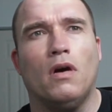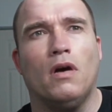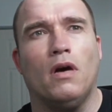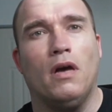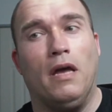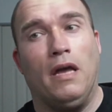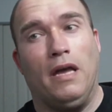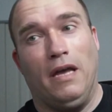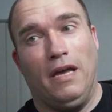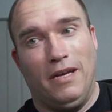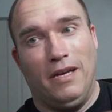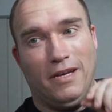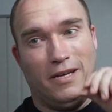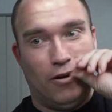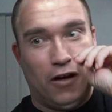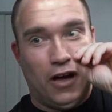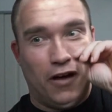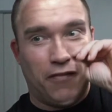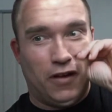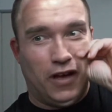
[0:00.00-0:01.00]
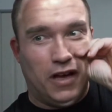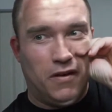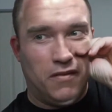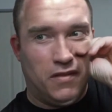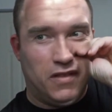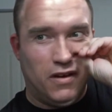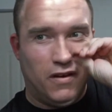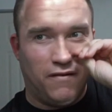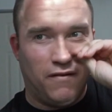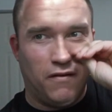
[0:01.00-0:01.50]
And I played with
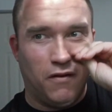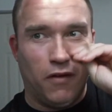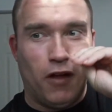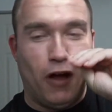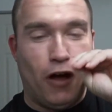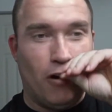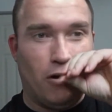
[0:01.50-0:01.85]
it for like